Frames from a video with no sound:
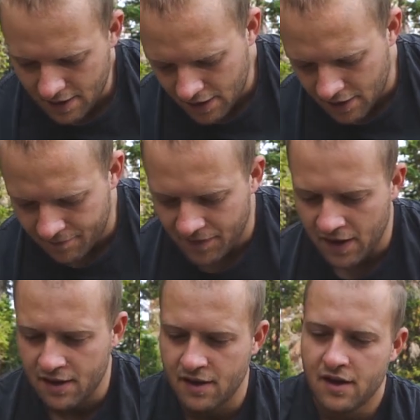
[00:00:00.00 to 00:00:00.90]
But
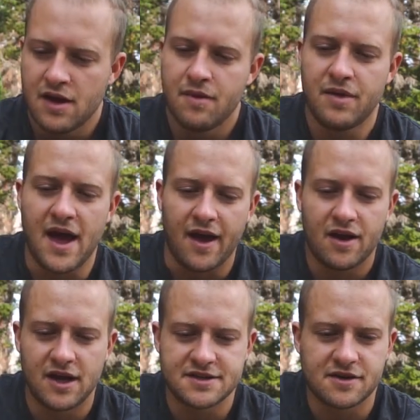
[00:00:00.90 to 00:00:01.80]
yeah,
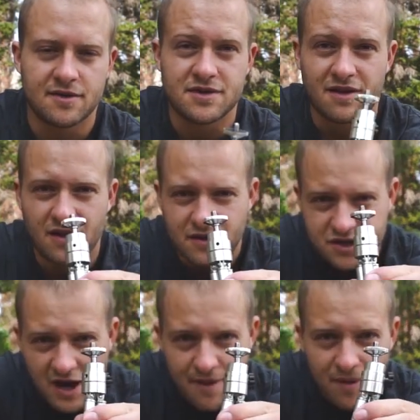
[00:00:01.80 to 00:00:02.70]
it also comes with a little
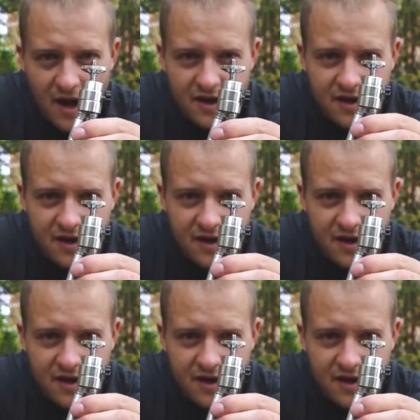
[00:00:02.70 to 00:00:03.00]
tripod.